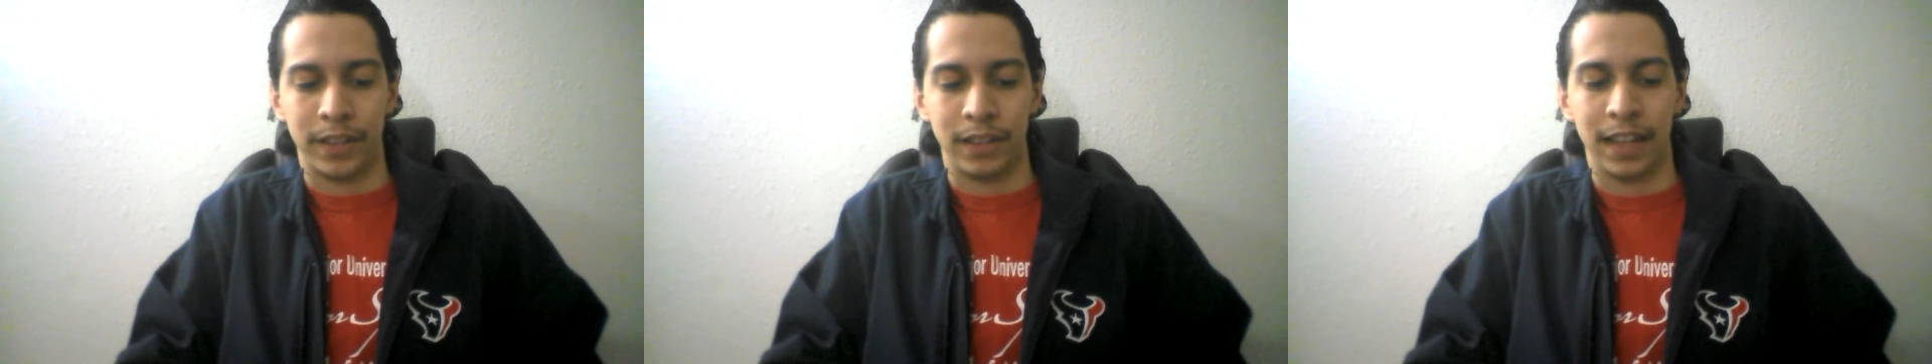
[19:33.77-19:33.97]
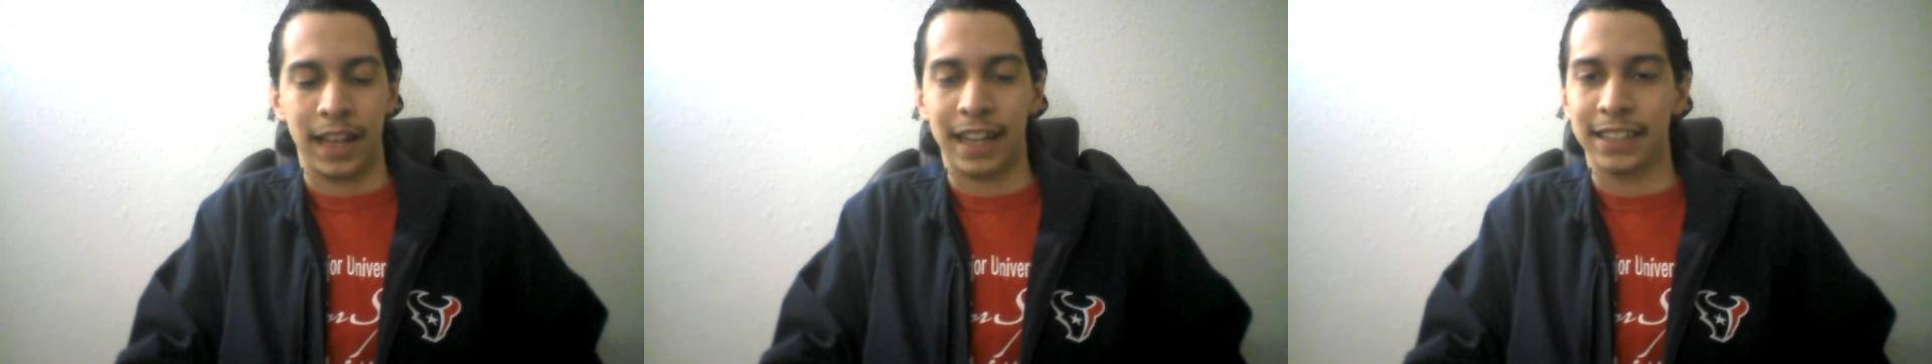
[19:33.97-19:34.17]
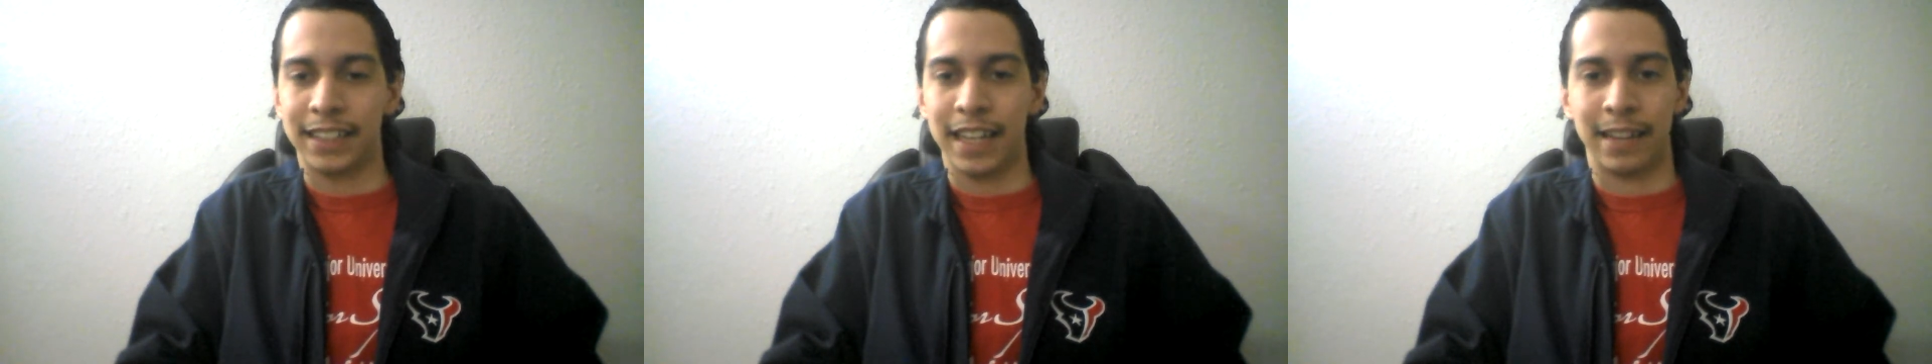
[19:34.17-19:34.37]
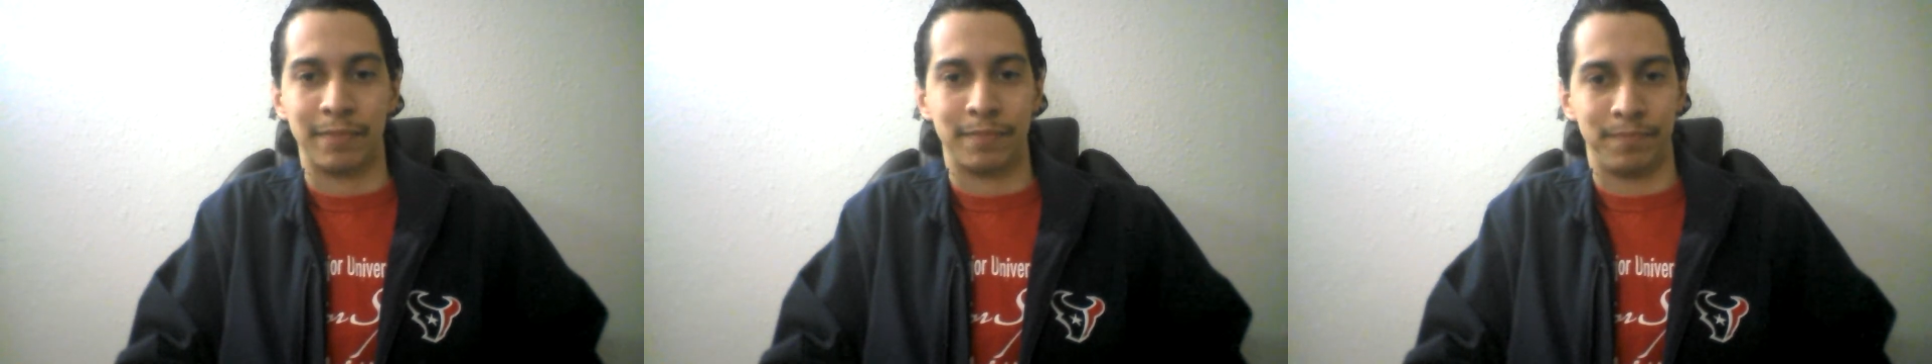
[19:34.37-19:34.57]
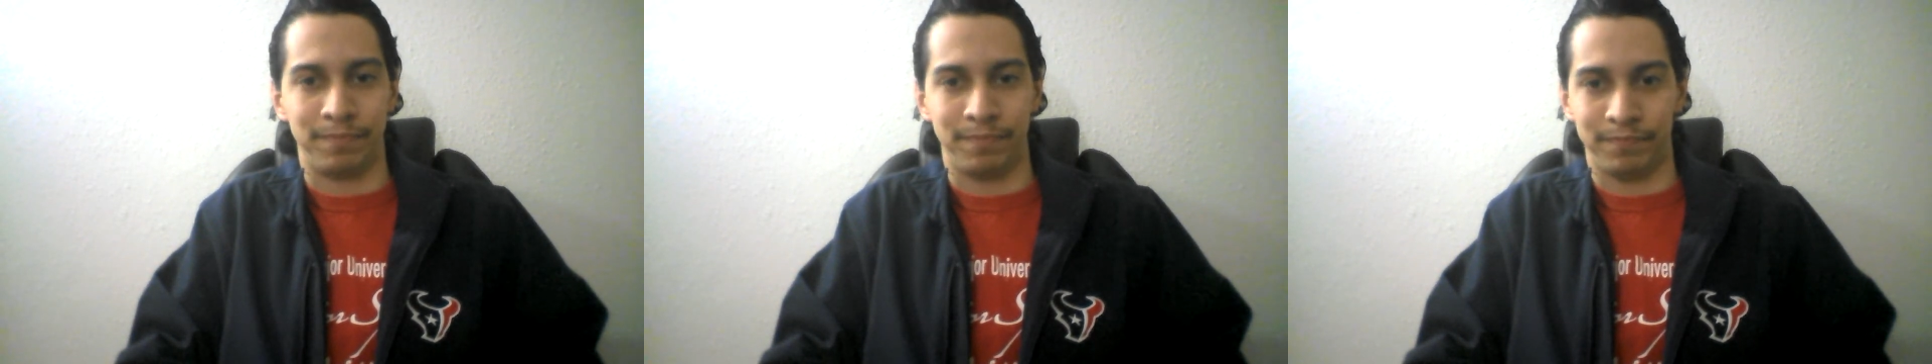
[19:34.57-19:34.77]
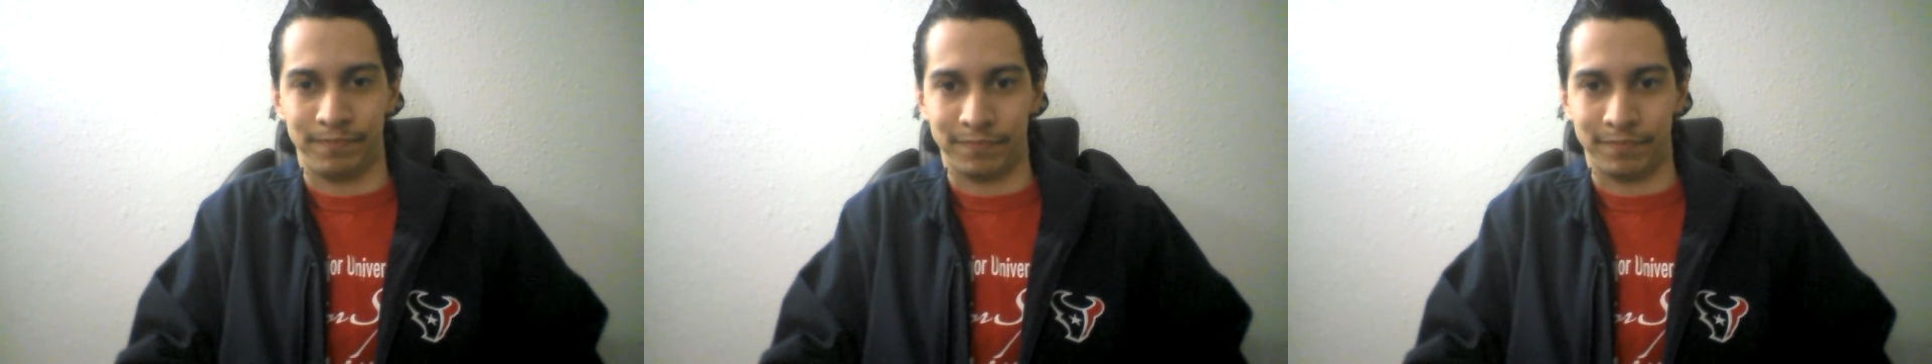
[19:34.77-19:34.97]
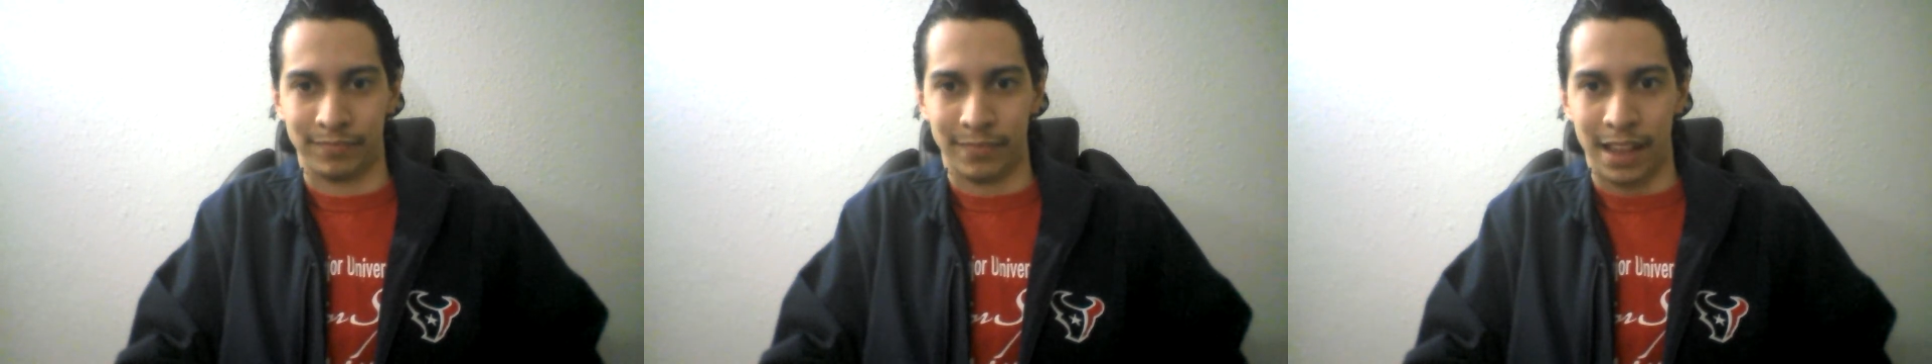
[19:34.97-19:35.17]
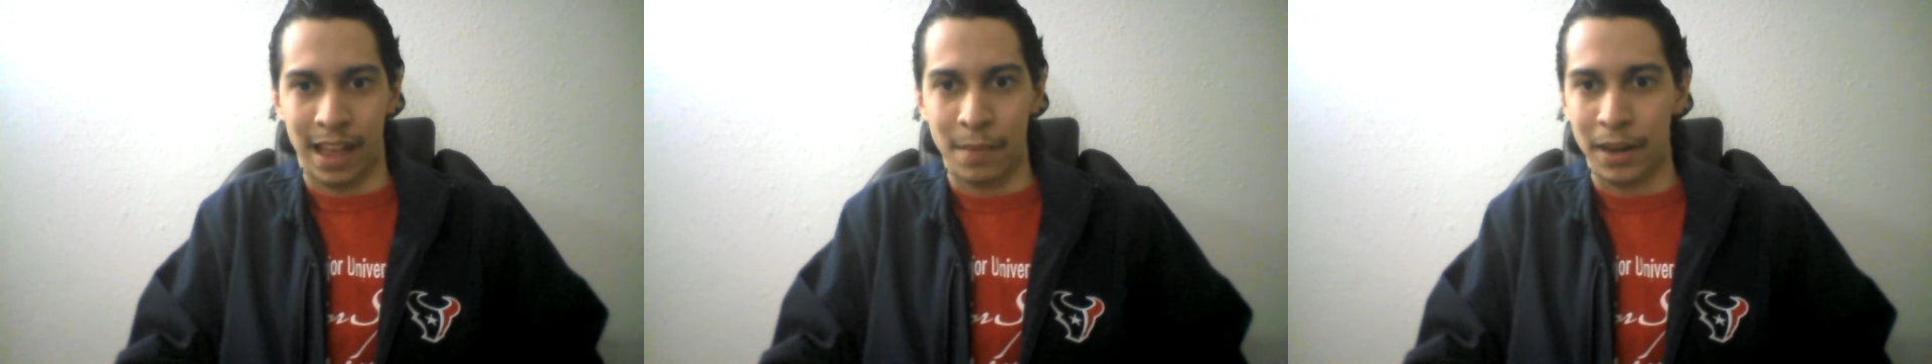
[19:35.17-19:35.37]
Like I said,
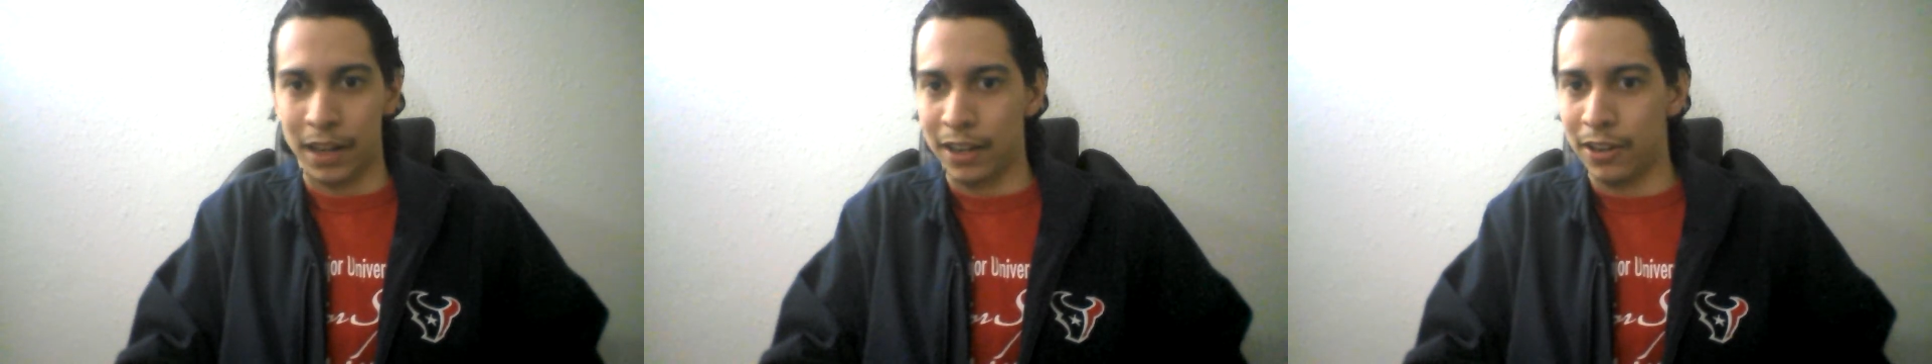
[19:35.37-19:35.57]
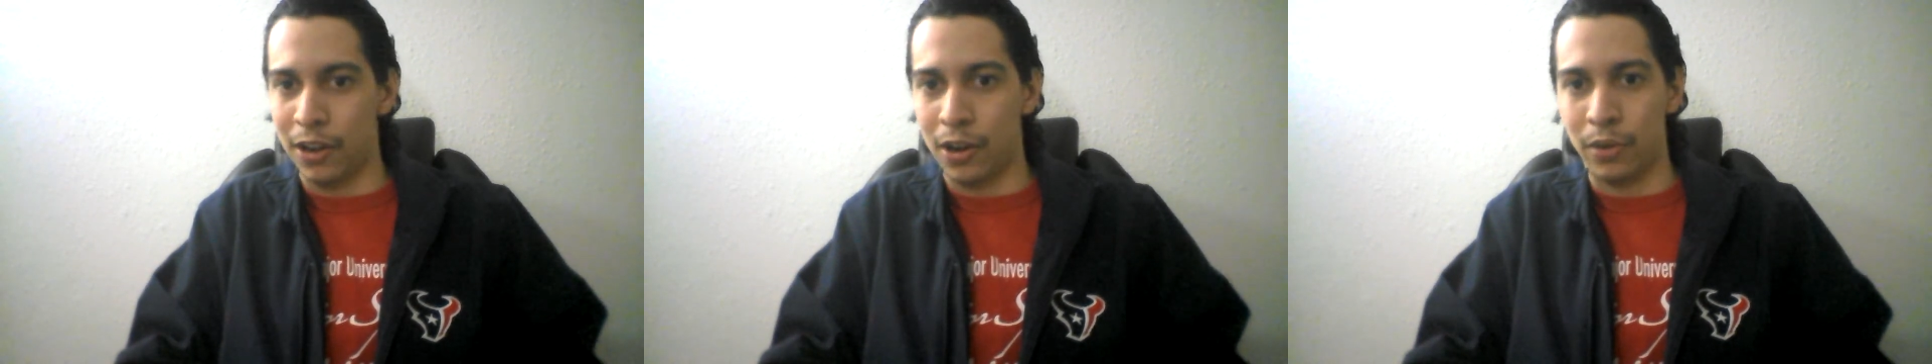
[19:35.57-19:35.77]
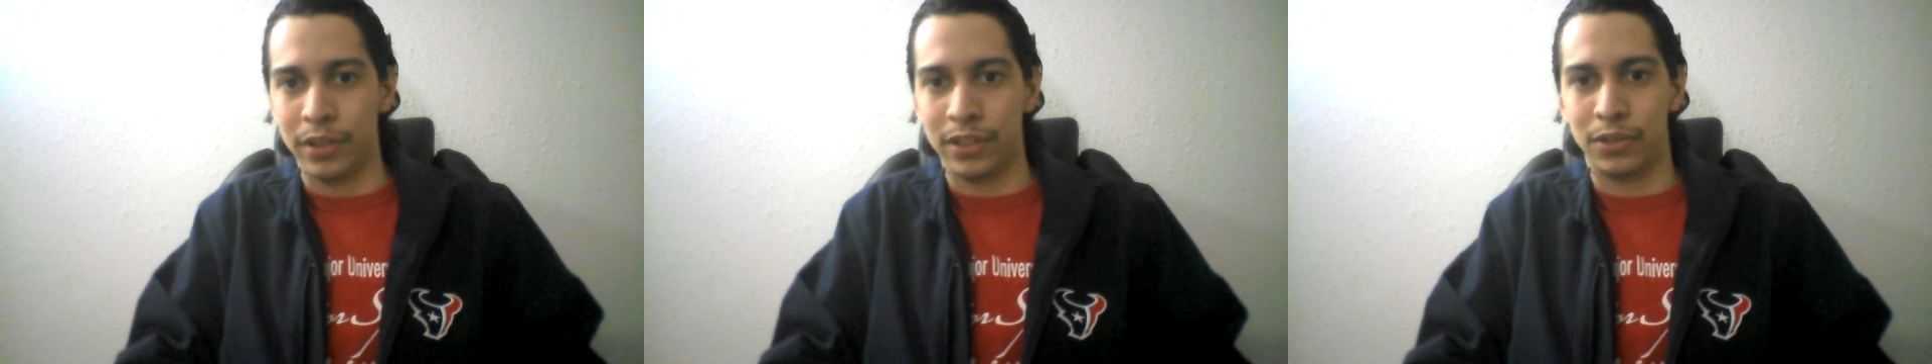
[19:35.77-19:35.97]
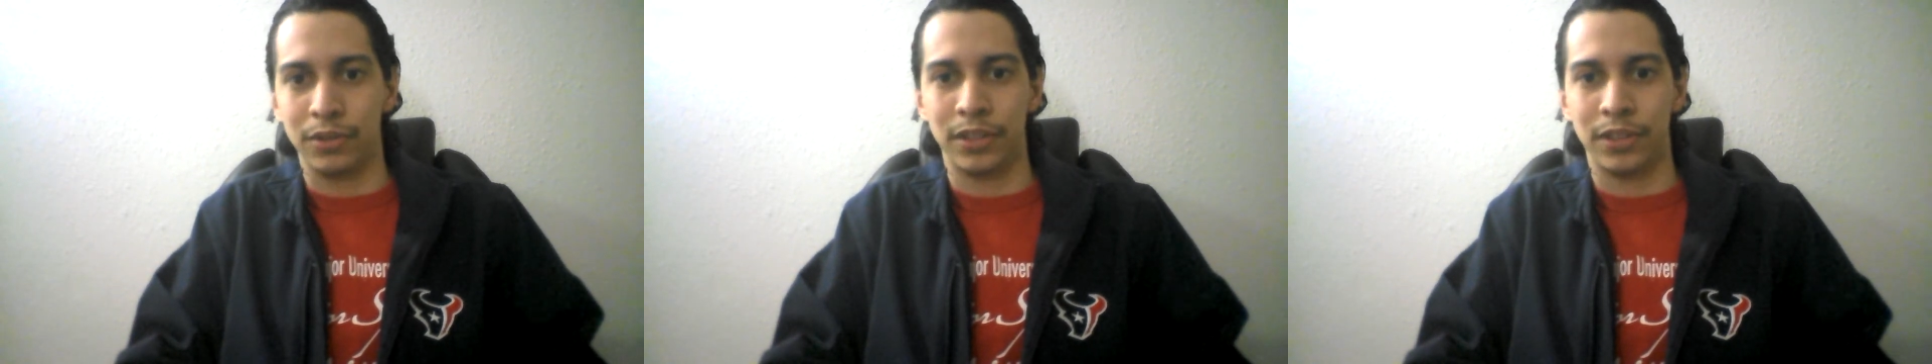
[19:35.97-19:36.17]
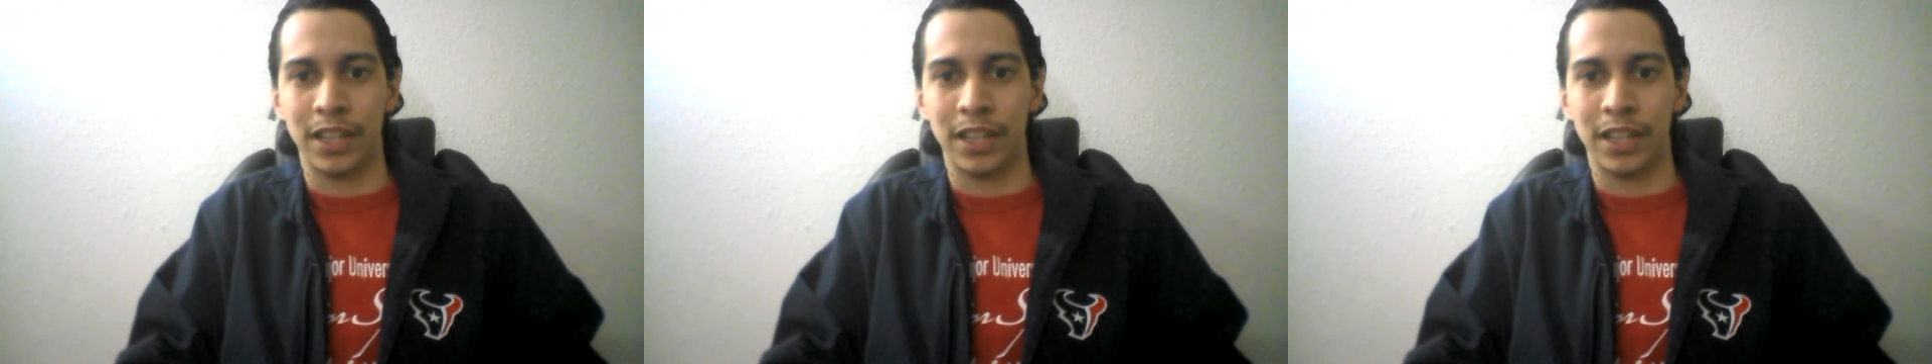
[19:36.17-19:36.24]
I'm not going to go in too